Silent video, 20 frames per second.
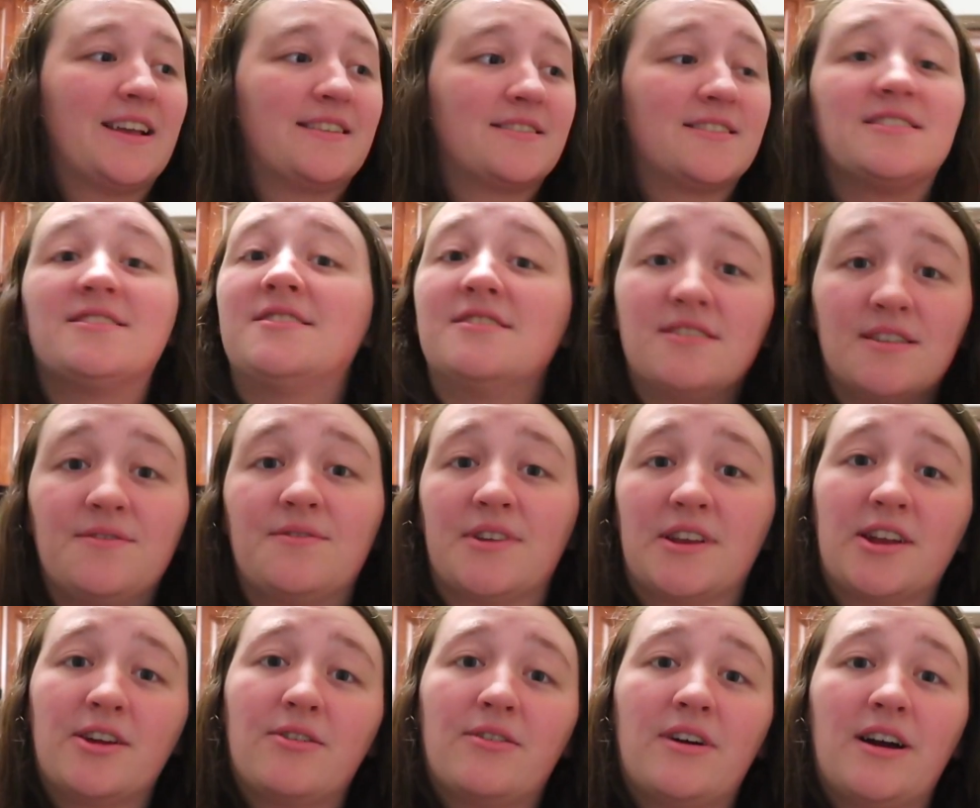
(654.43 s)
it's still a
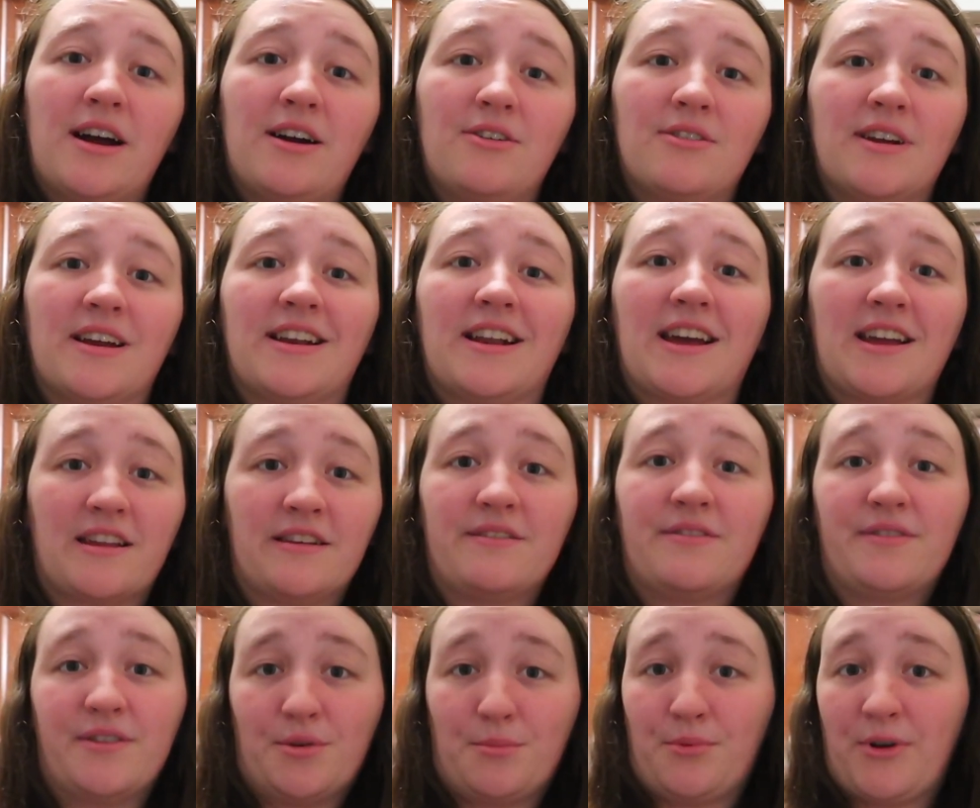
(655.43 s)
video out and I can
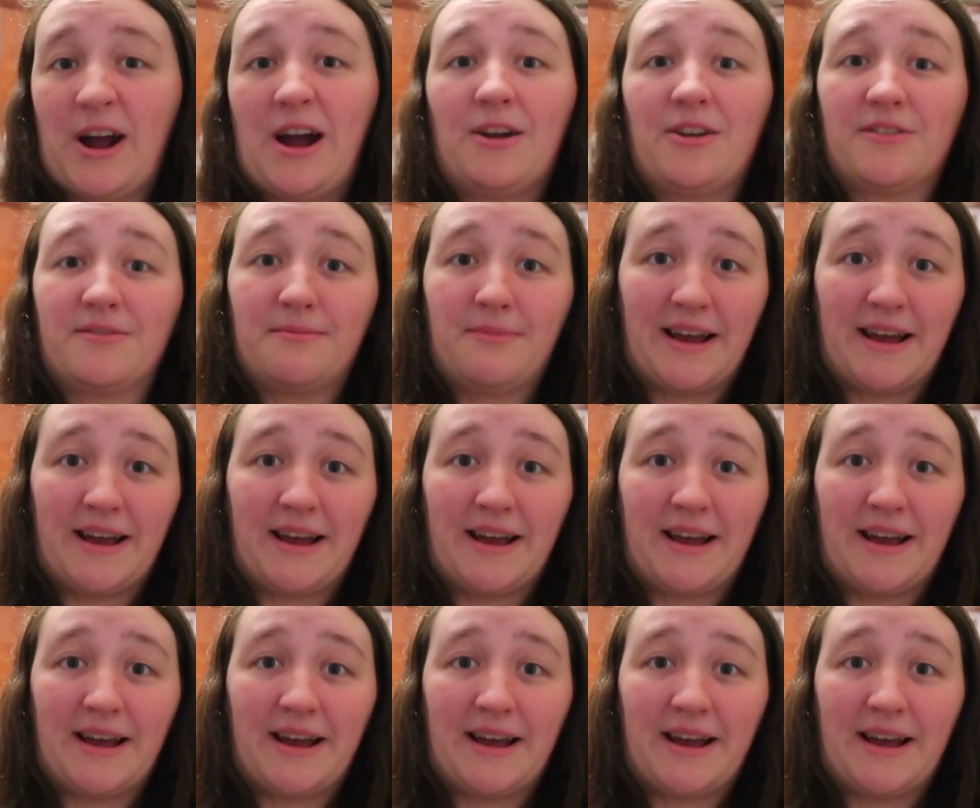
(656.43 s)
feel proud of